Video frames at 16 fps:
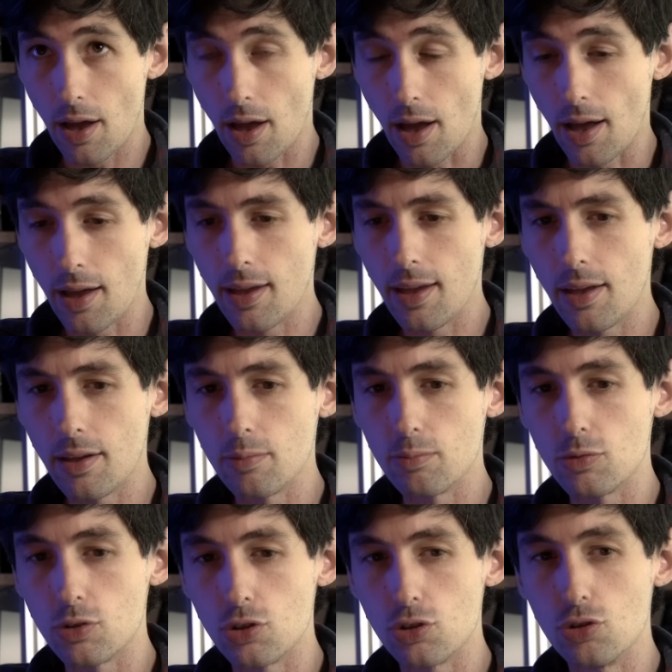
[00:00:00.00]
I
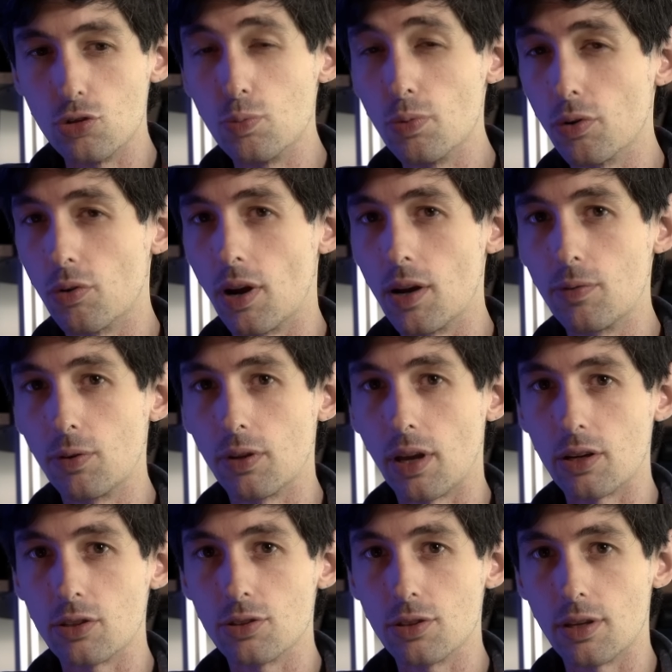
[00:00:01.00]
am super grateful to
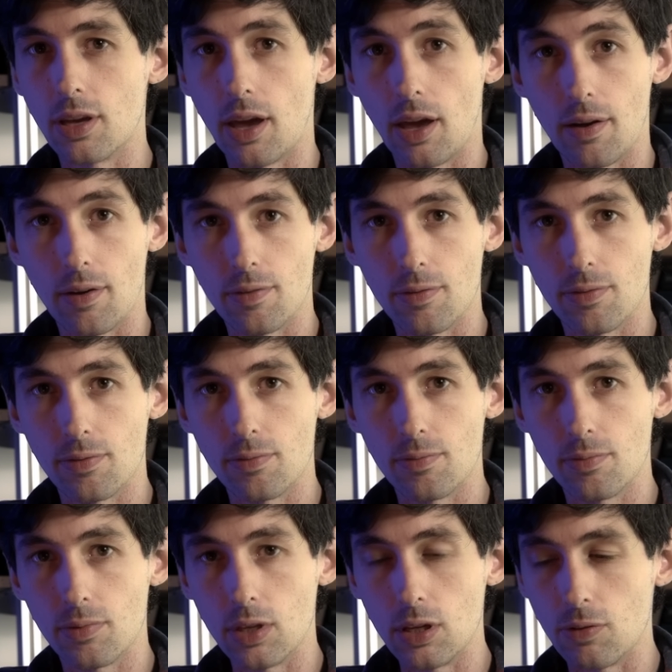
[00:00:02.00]
actually have
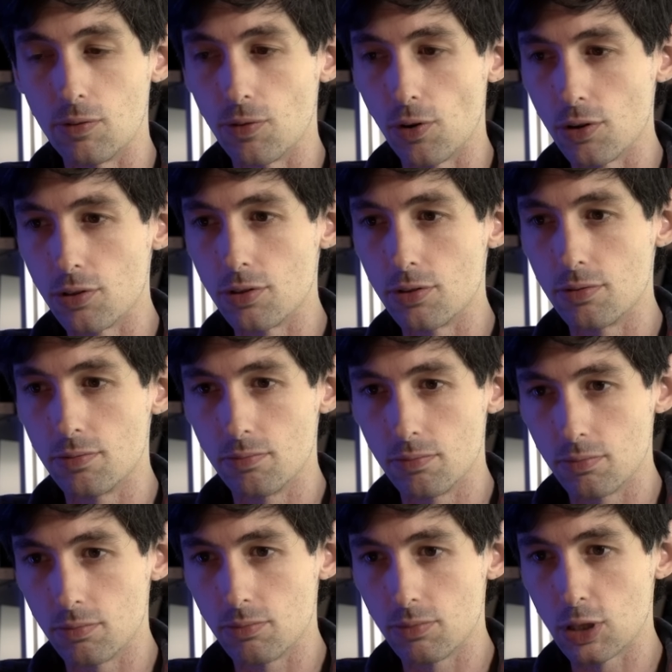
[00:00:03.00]
the first
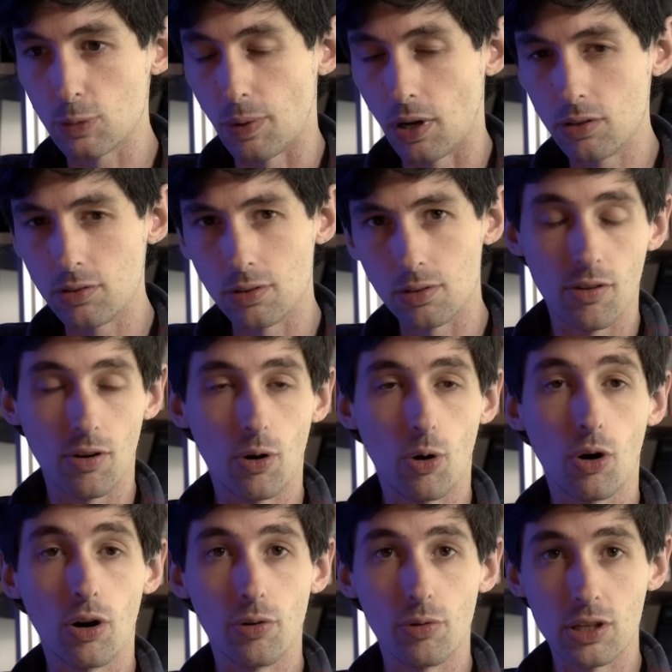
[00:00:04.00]
sponsor.
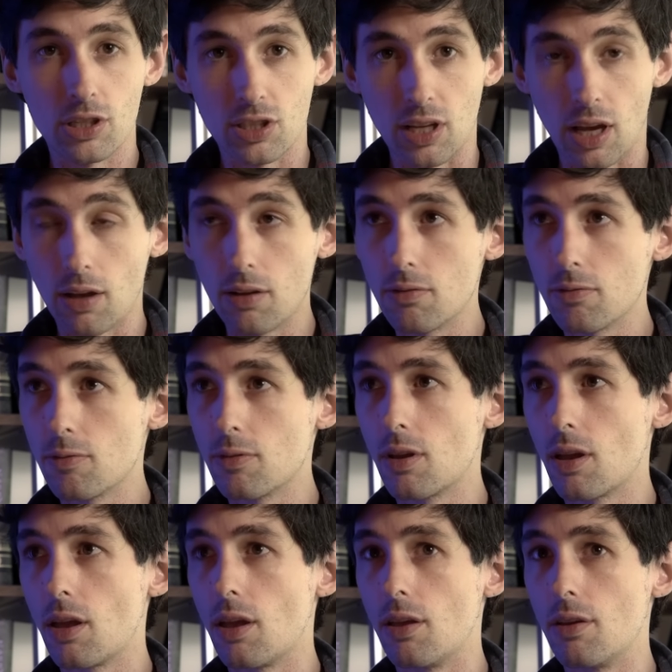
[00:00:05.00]
Aura reached out
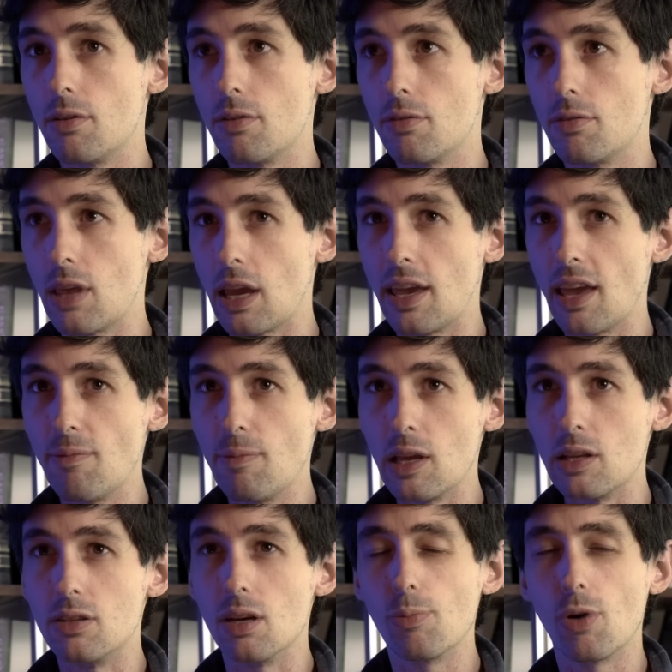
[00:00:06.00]
and they gave me
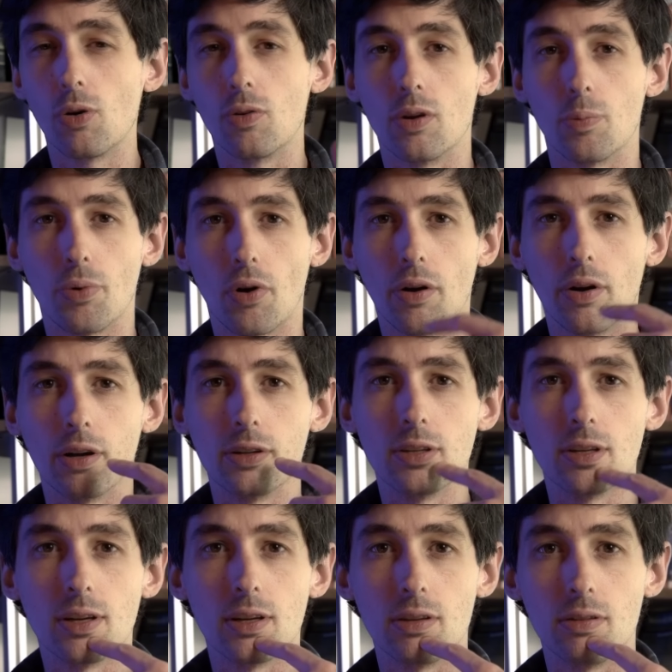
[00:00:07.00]
a demo of their product
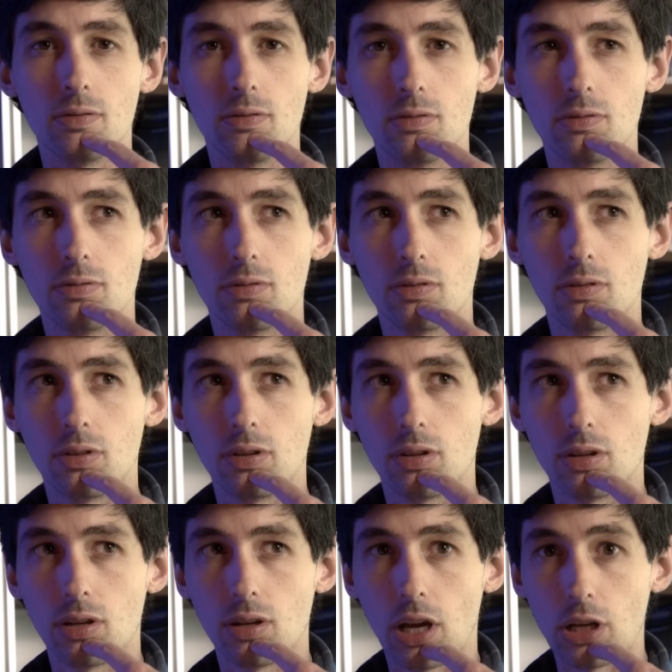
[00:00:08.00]
and I,
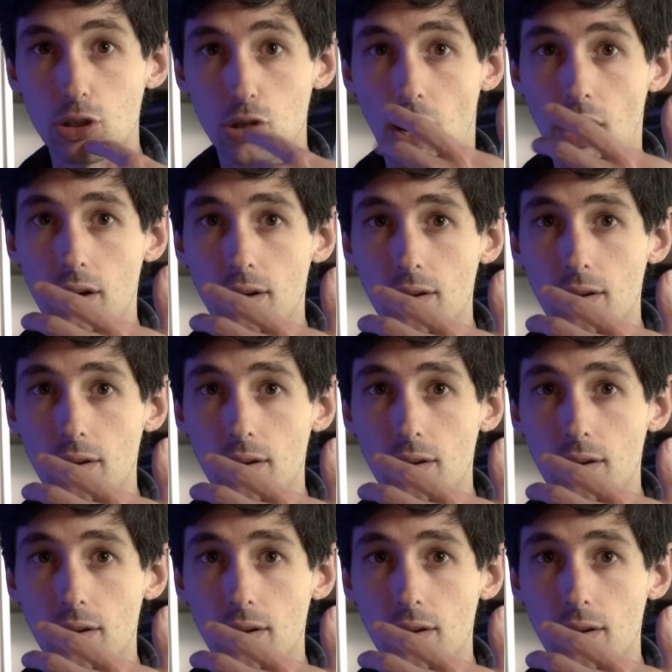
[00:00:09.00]
I tried